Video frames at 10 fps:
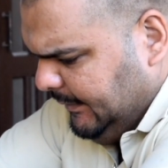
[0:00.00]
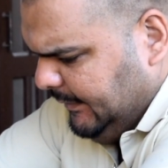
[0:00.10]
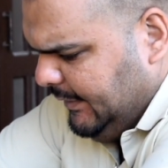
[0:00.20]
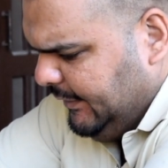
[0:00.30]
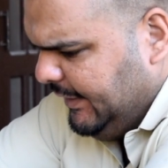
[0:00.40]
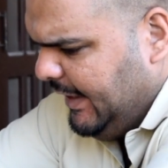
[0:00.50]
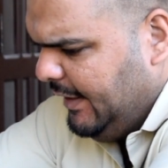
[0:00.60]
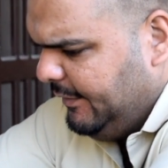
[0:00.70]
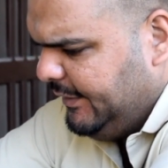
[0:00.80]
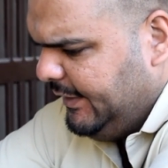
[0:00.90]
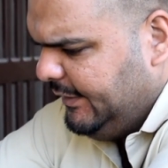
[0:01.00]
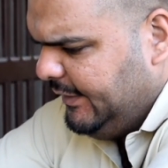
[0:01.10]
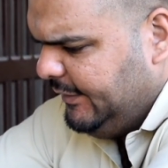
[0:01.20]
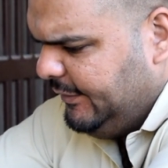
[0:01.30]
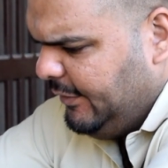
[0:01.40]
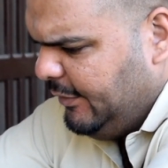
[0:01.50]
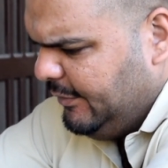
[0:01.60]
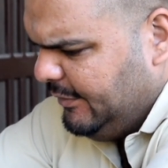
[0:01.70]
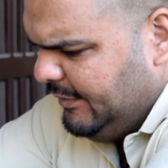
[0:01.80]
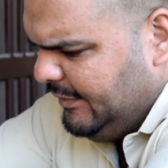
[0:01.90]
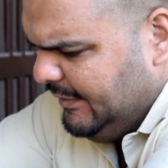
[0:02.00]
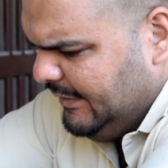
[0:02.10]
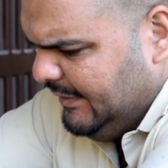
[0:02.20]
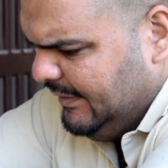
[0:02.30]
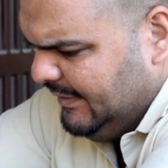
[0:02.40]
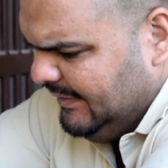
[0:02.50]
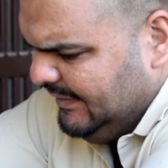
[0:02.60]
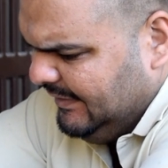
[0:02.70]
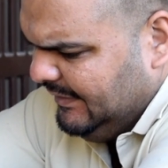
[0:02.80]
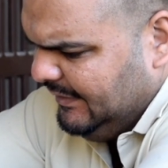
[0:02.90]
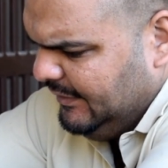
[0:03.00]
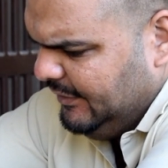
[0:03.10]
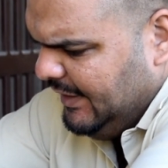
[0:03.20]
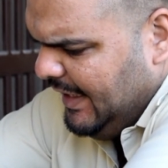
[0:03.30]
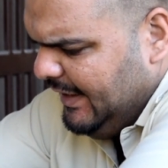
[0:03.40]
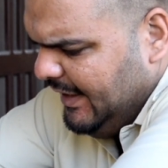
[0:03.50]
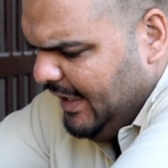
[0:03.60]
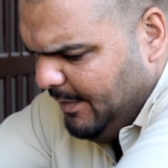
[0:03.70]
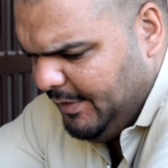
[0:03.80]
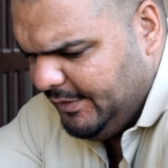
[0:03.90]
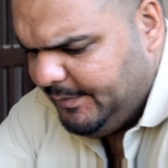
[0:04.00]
because they're out of season, so just add the lemon.